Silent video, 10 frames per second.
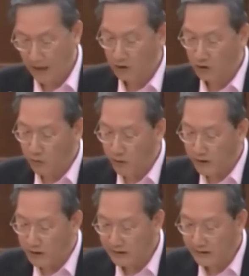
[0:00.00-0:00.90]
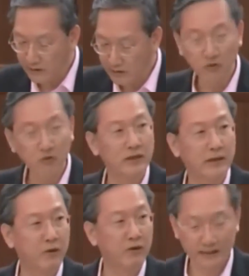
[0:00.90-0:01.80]
So we will continue to
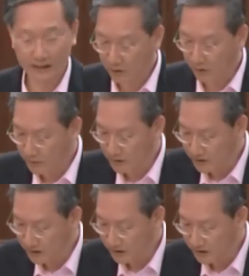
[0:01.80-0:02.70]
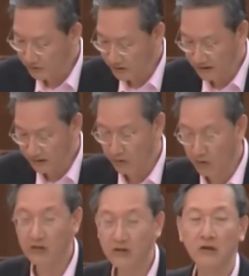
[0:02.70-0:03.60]
support such opportunities for
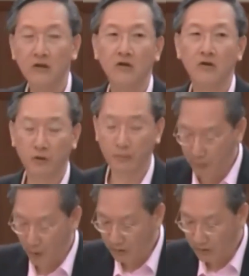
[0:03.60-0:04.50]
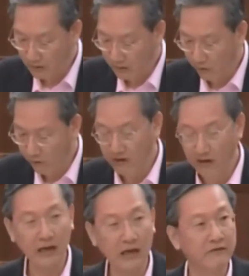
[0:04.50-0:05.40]
Singaporeans the bond over a
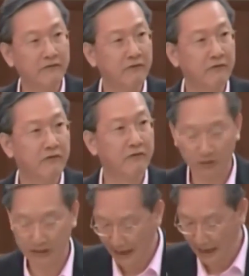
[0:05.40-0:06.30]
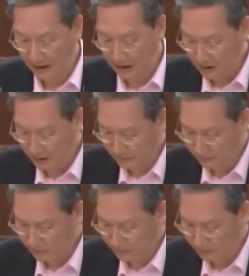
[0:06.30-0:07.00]
love for the arts.